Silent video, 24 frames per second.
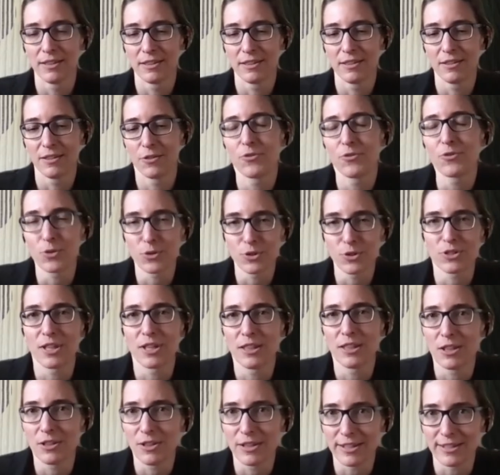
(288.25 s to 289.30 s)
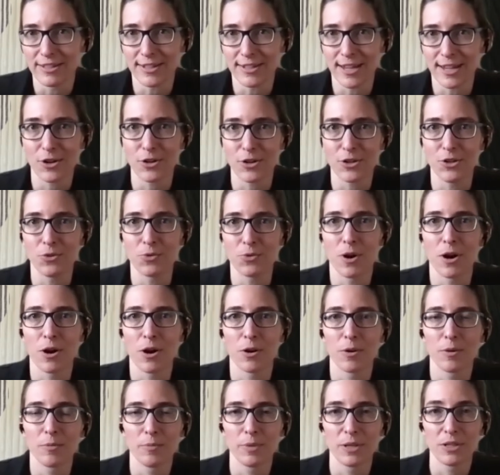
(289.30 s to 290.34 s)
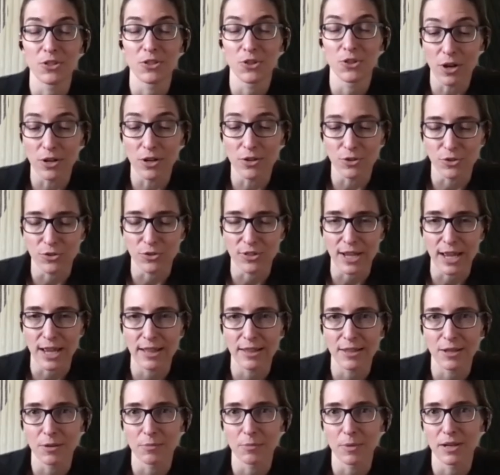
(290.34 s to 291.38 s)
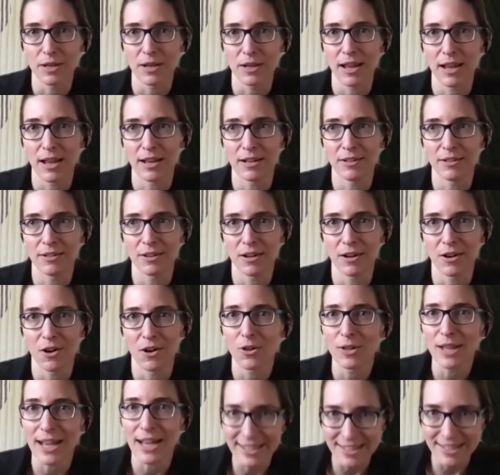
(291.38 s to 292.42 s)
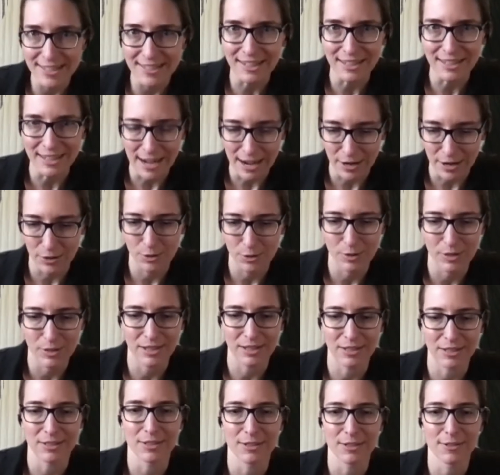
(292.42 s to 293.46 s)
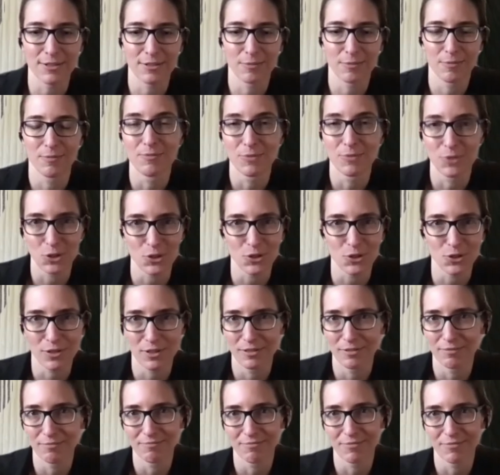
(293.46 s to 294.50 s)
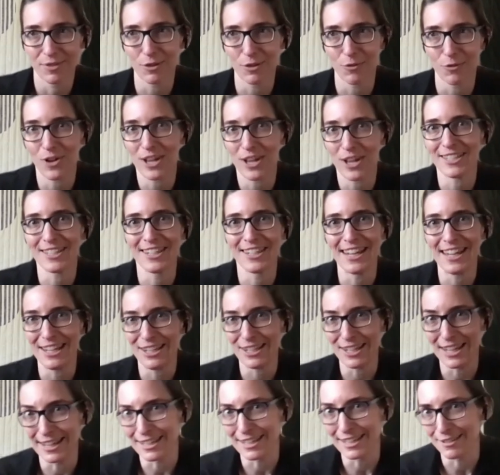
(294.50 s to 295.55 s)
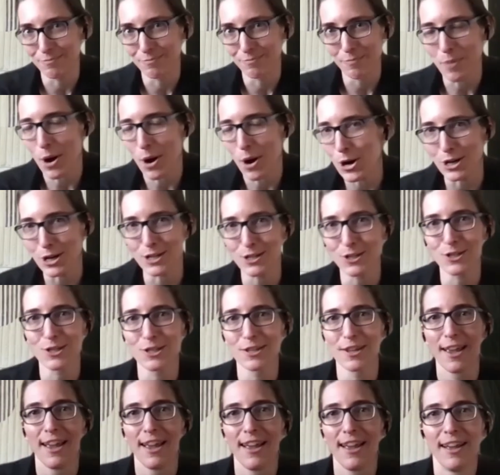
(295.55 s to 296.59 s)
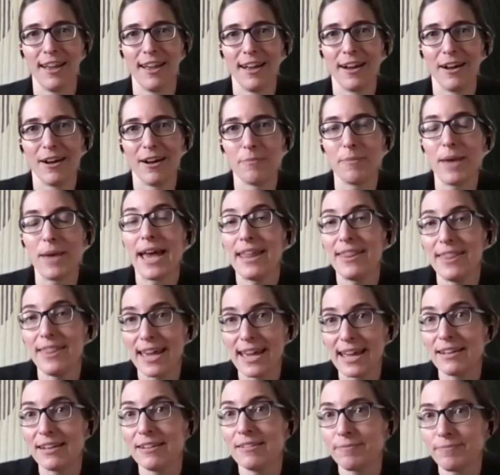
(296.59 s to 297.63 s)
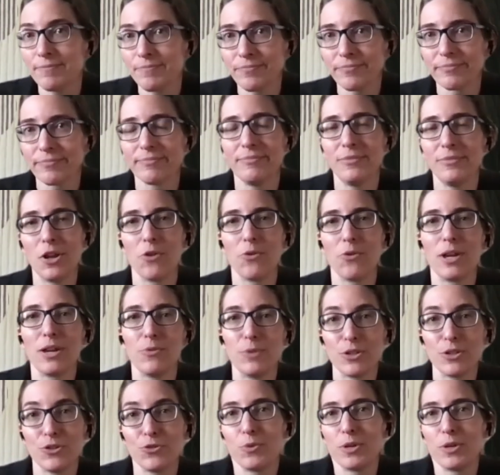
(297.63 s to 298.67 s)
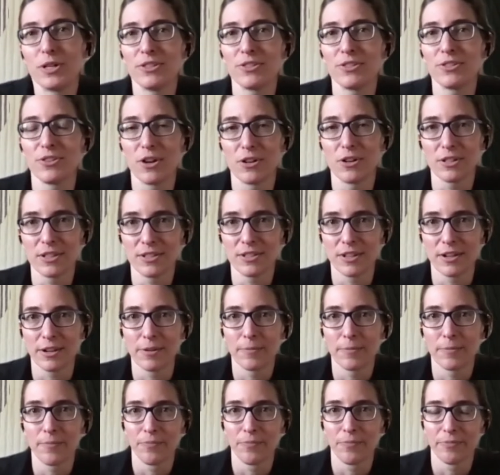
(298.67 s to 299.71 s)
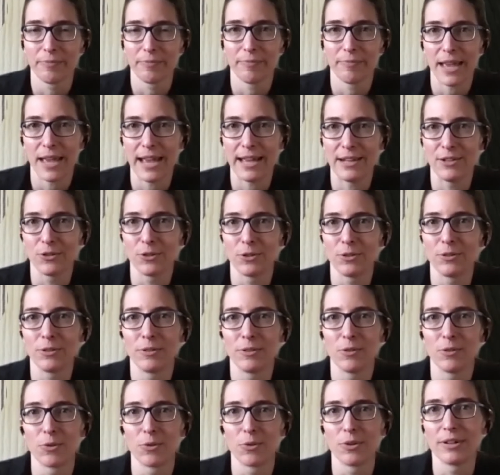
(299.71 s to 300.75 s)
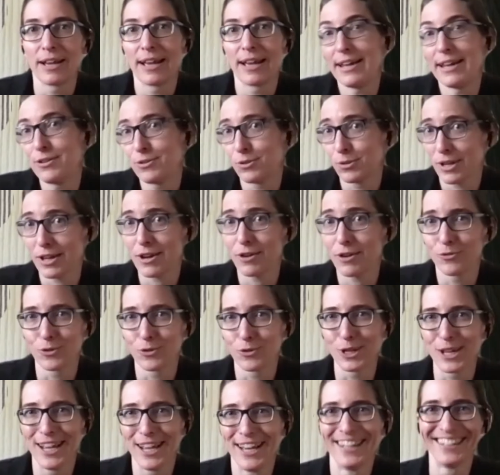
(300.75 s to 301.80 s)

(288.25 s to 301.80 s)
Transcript: of course, then the less scared you are because you understand them. And and all I see now is just the fascinating parts, um, and then knowing which ones not to handle or handle carefully.